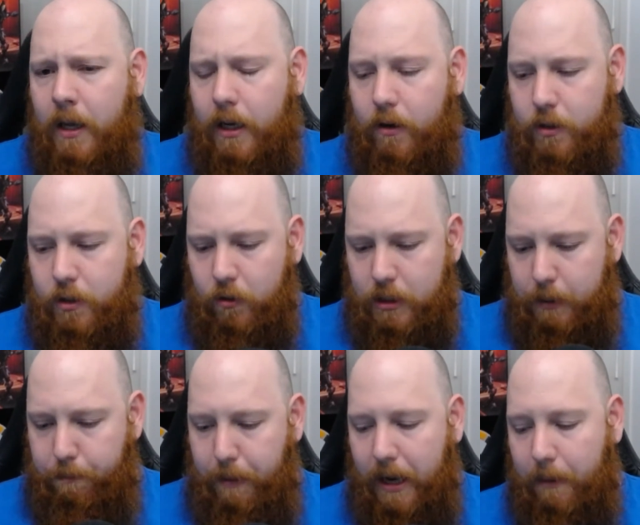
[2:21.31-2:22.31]
Now, it is not
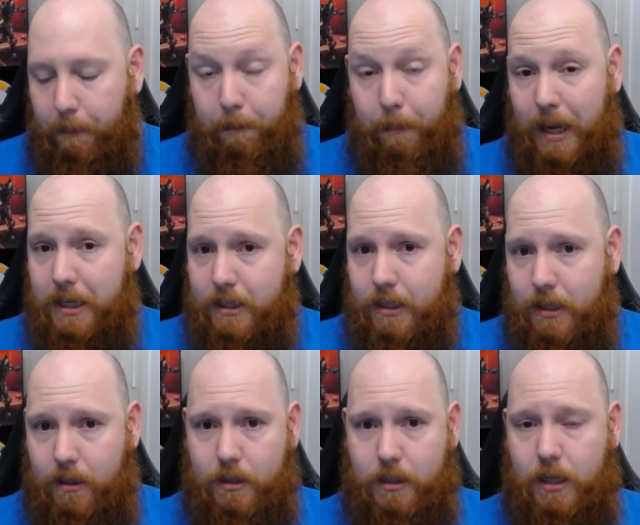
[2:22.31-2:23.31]
spec-based. It
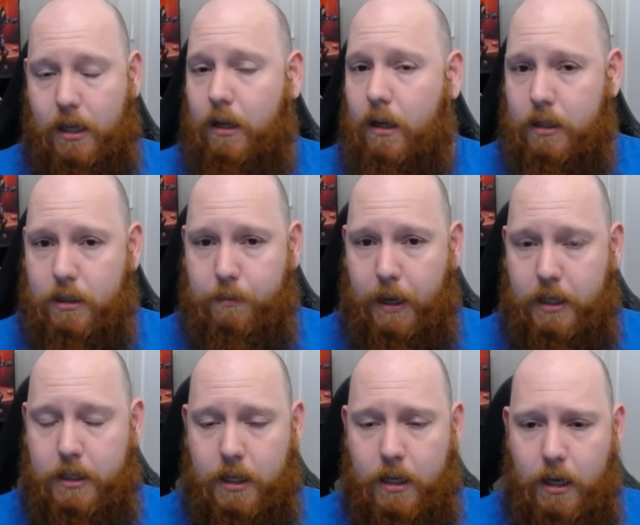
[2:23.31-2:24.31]
is
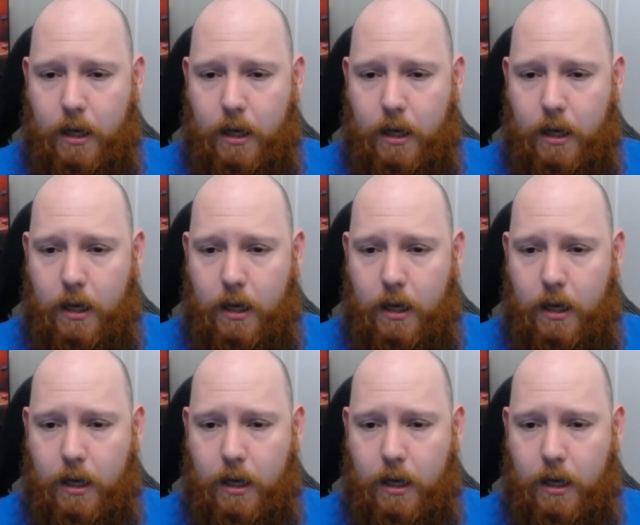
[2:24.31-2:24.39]
class-based.